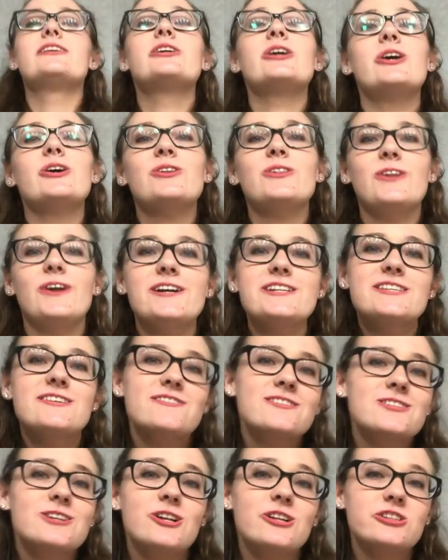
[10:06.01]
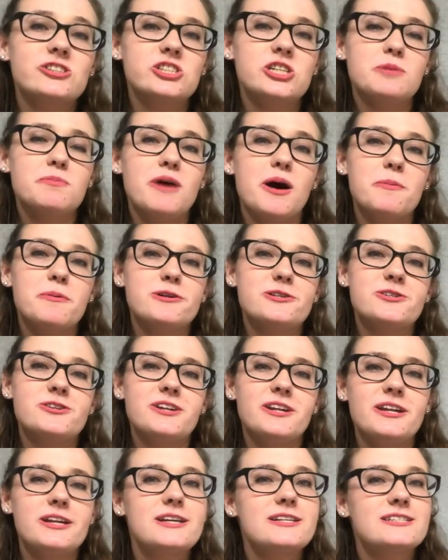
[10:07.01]
There are lots of scholarship
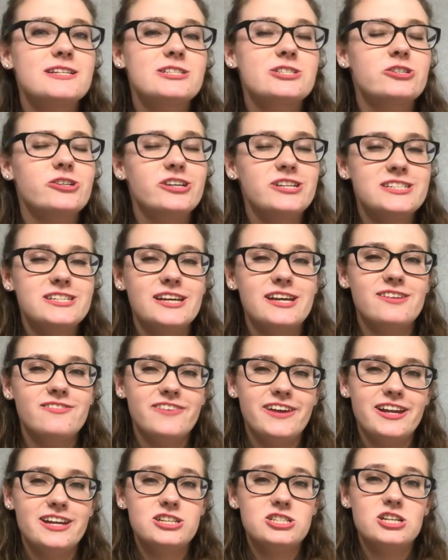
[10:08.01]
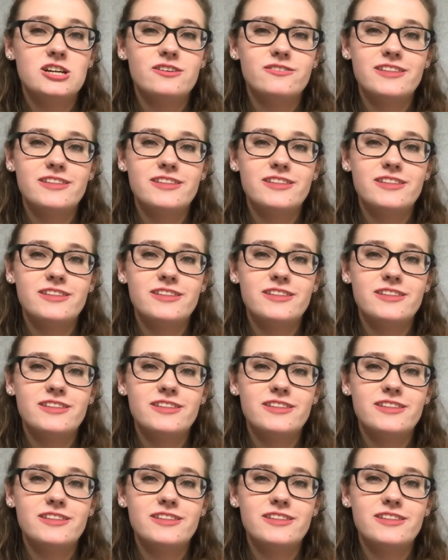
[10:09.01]
opportunities that you can take advantage of